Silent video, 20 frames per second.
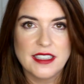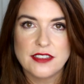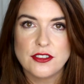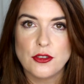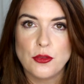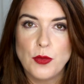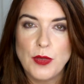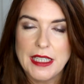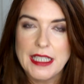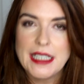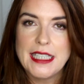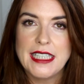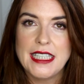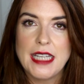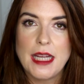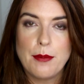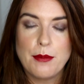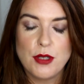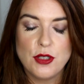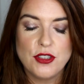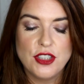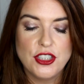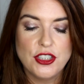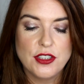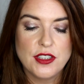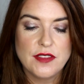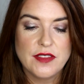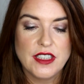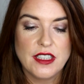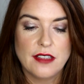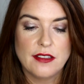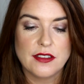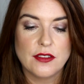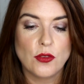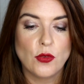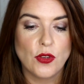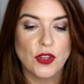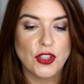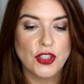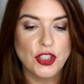I do weekly beauty news
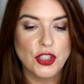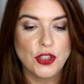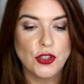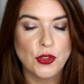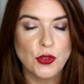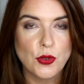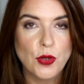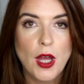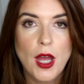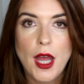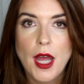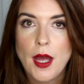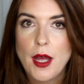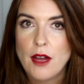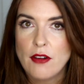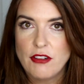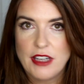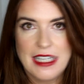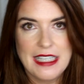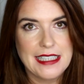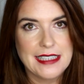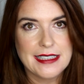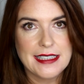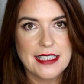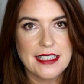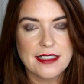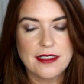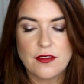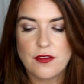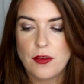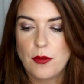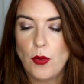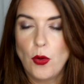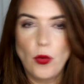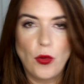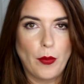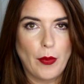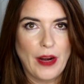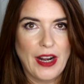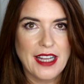videos, all the new releases from
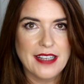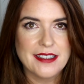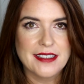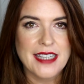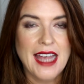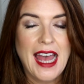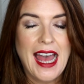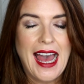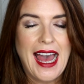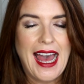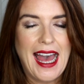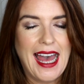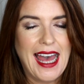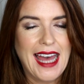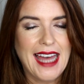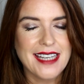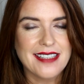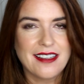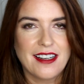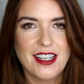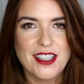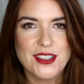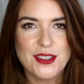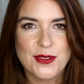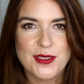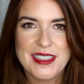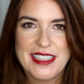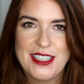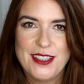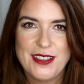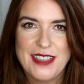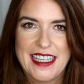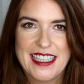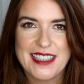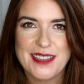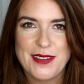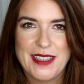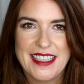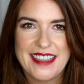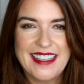all the brands, and I shall see you
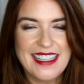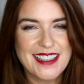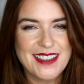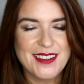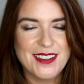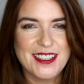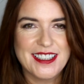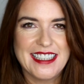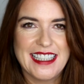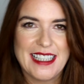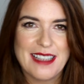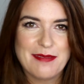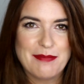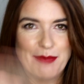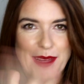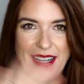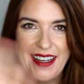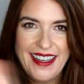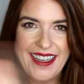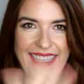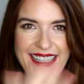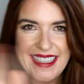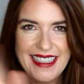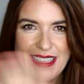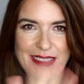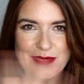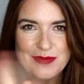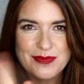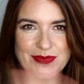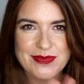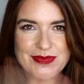next week. Thanks for watching. Bye.